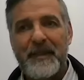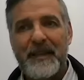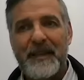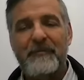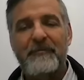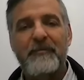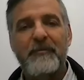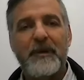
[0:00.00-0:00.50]

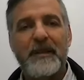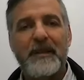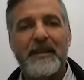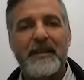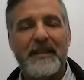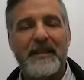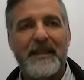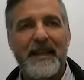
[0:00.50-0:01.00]
if
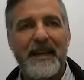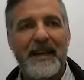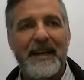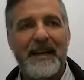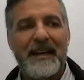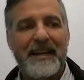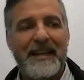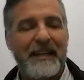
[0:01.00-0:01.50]
we
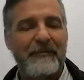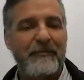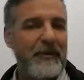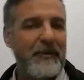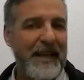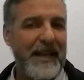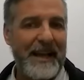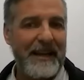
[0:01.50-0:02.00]

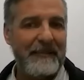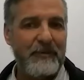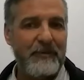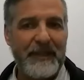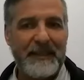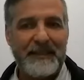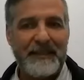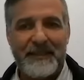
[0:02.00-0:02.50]
have
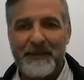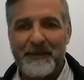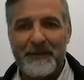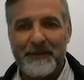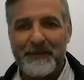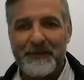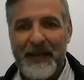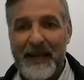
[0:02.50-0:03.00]
racism,
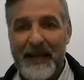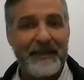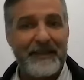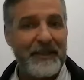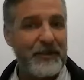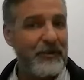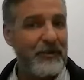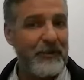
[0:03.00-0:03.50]
hate,
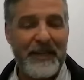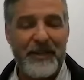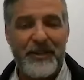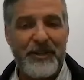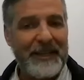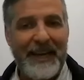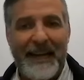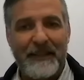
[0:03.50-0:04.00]

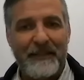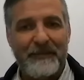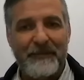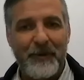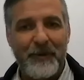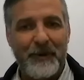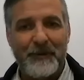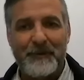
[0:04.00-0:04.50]
discrimination in any
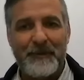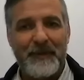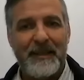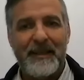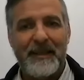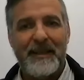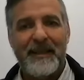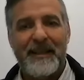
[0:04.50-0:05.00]
form,
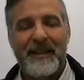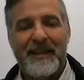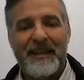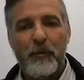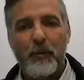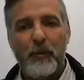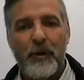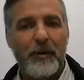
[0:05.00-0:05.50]

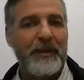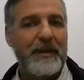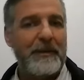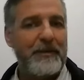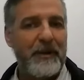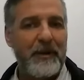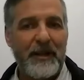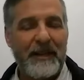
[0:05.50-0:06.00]
where
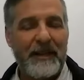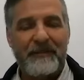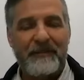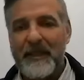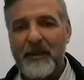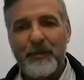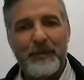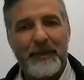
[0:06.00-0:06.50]
people are
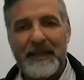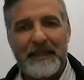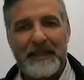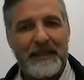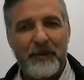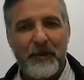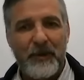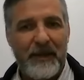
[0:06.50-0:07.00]
left out
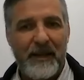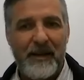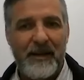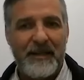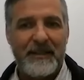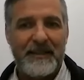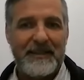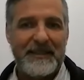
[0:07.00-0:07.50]
because of who they
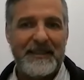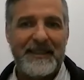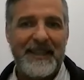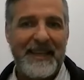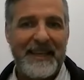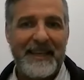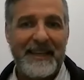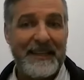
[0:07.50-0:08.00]

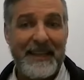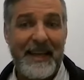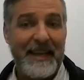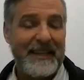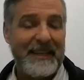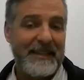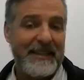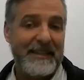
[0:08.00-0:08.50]
are.
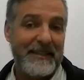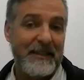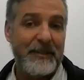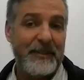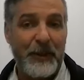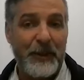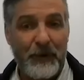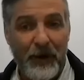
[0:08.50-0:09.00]
And in,
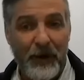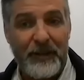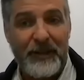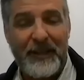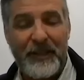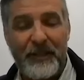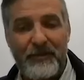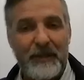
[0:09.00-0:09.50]
you know, in our
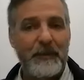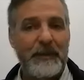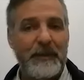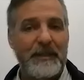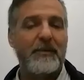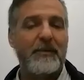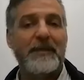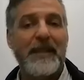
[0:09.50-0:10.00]
country, we
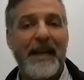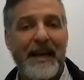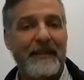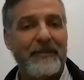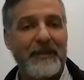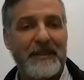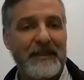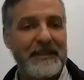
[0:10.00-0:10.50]
don't
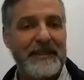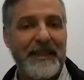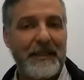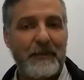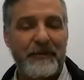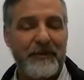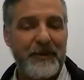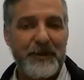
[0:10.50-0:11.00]
have a
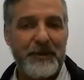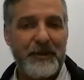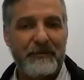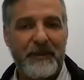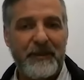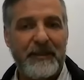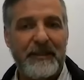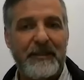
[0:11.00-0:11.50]
sustainable future
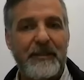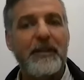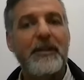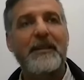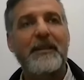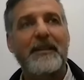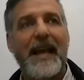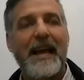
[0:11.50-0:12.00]
if we
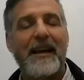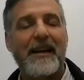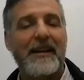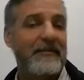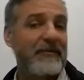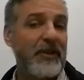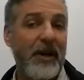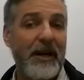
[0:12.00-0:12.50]

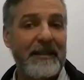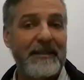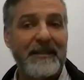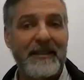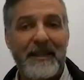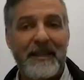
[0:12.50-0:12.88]
have not